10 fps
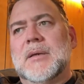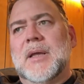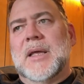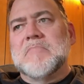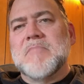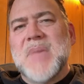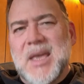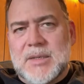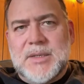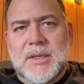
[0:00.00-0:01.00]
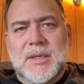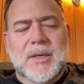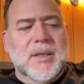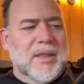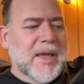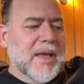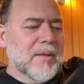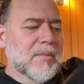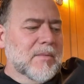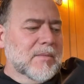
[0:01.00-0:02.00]
admit that
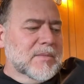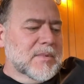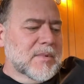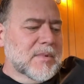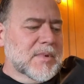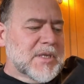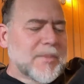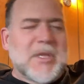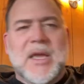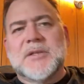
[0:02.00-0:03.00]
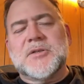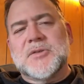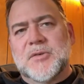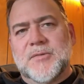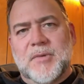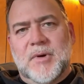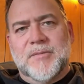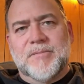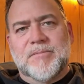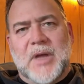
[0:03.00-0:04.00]
some of the answers are
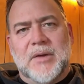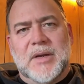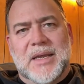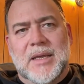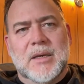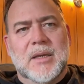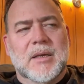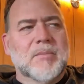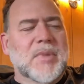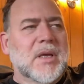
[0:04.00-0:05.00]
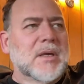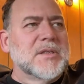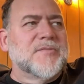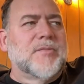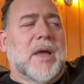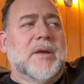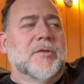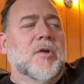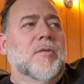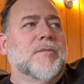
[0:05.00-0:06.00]
found in India, because I don't
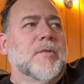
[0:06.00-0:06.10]
know,